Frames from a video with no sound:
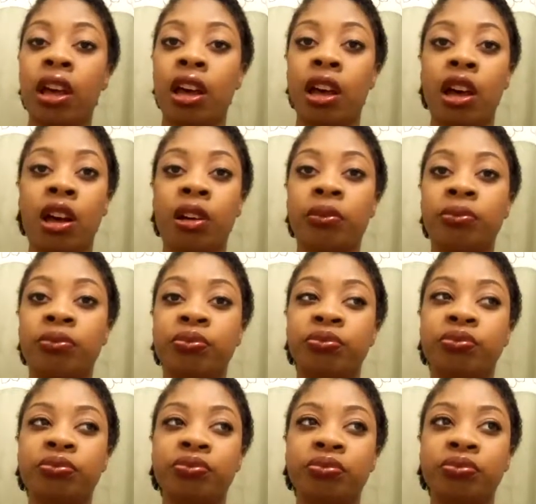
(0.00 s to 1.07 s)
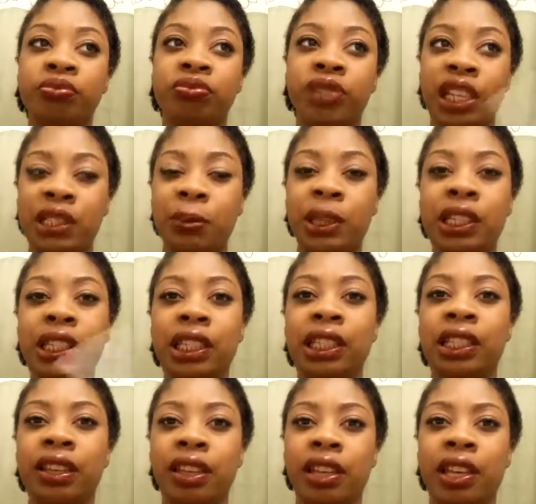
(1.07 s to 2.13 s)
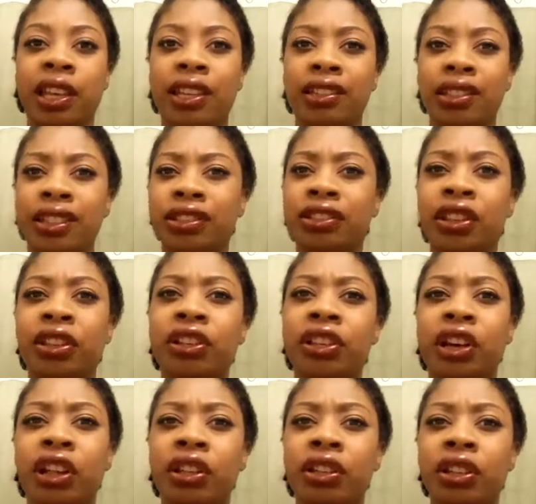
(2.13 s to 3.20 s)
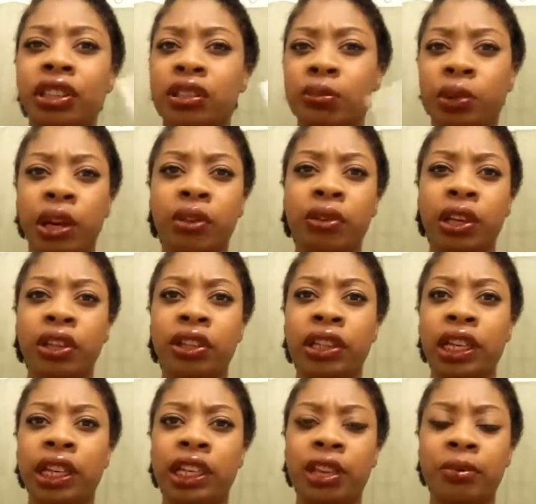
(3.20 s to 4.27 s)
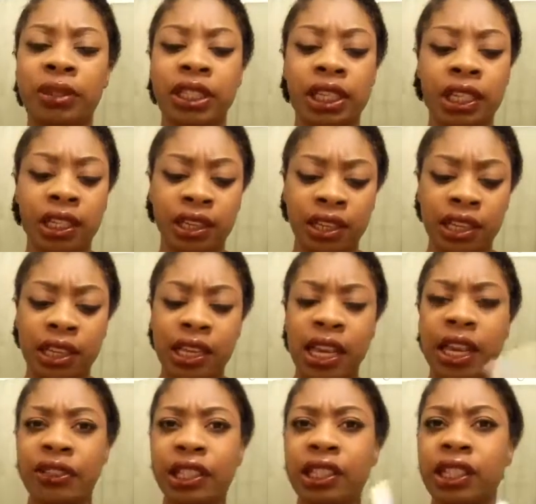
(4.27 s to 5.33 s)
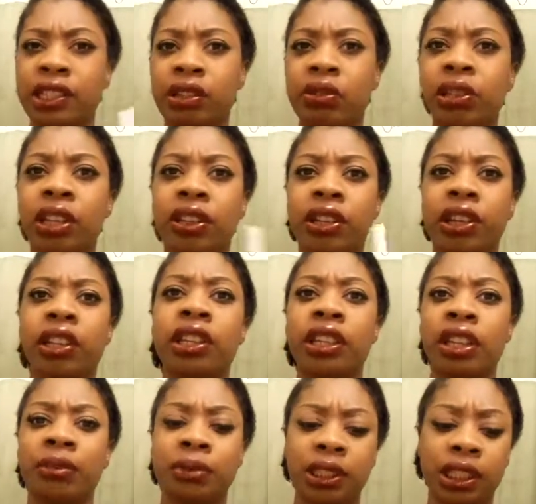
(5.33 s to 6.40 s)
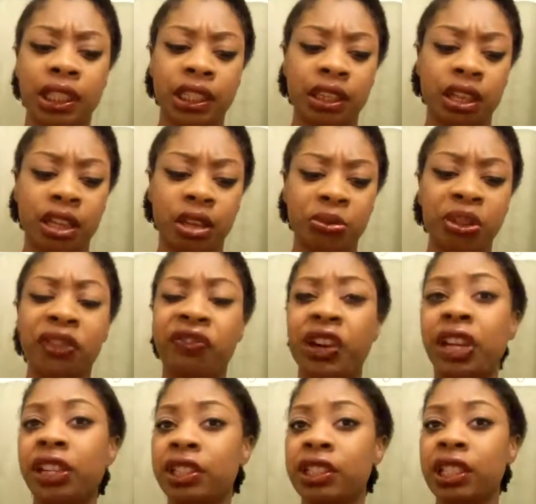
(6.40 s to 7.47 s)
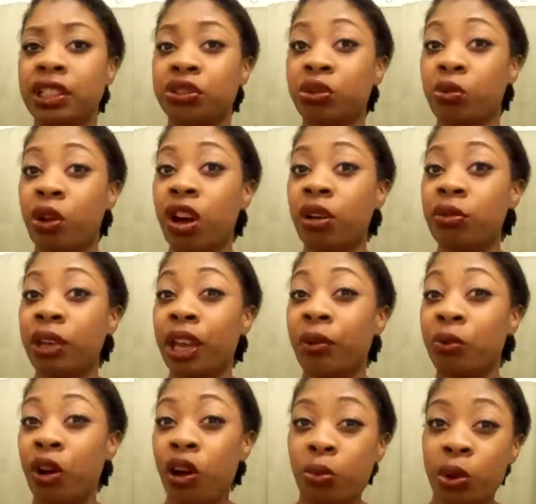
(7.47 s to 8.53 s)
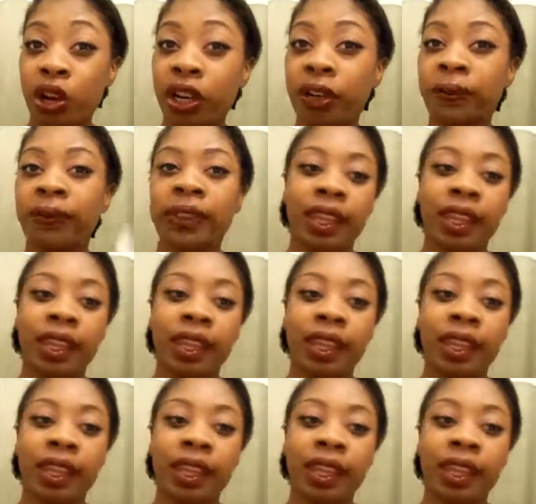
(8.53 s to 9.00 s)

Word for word: Um, that's basically it. It's another color, it's a brown color that it comes in. I think that's the only other color it comes in. Um, you can find this at your wall at Walmart.